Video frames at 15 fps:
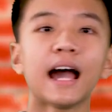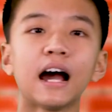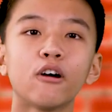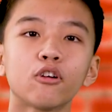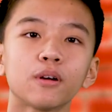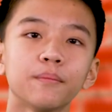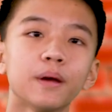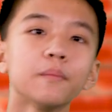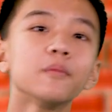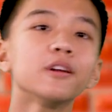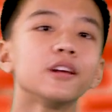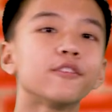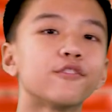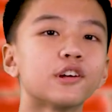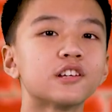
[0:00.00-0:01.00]
Our
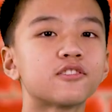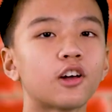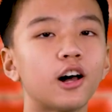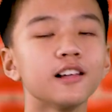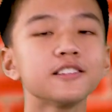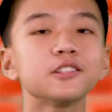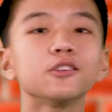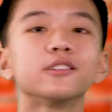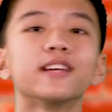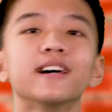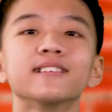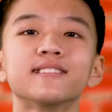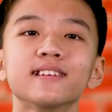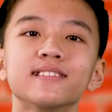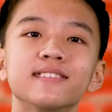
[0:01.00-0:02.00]
memory verse also
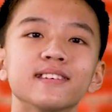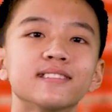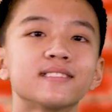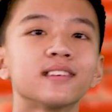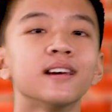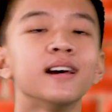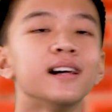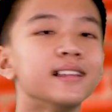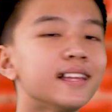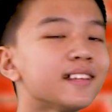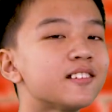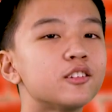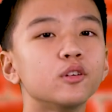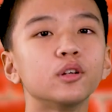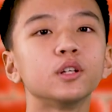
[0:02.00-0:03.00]
tells us this.
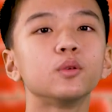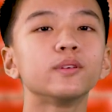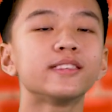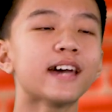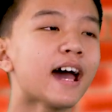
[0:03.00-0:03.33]
Let's do it with